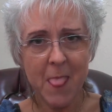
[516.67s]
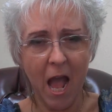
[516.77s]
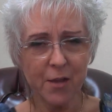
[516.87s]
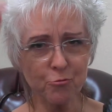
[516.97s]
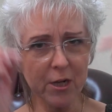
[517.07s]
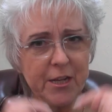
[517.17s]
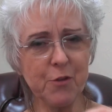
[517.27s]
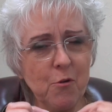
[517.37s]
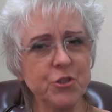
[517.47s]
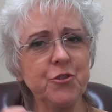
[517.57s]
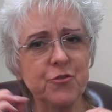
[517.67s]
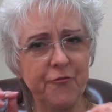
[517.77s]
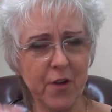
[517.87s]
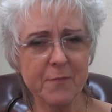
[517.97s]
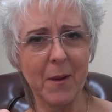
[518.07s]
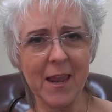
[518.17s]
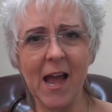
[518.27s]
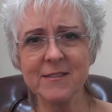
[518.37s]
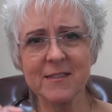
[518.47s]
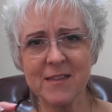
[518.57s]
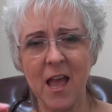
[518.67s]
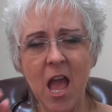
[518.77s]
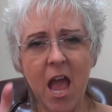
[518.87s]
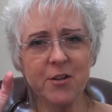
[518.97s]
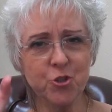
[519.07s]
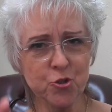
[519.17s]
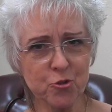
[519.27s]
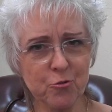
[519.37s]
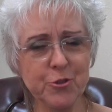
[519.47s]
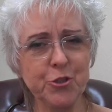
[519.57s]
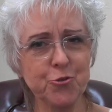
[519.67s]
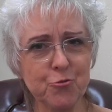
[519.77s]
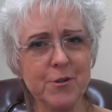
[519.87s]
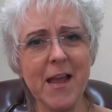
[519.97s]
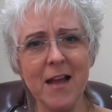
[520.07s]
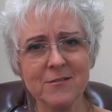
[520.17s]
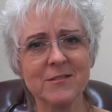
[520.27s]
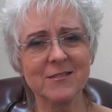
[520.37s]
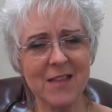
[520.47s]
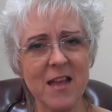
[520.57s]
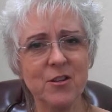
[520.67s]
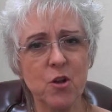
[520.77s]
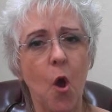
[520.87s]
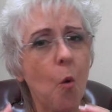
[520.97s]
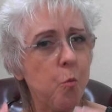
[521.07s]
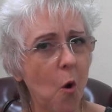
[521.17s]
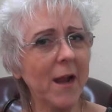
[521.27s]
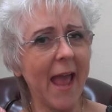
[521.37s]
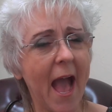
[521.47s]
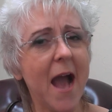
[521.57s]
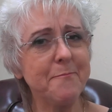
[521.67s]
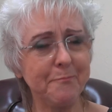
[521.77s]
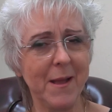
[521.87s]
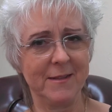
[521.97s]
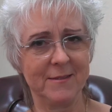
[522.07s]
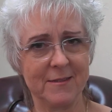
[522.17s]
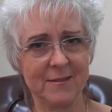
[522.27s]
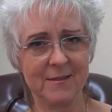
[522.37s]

I really want you to verbalize it and truly, truly understand it, what happened.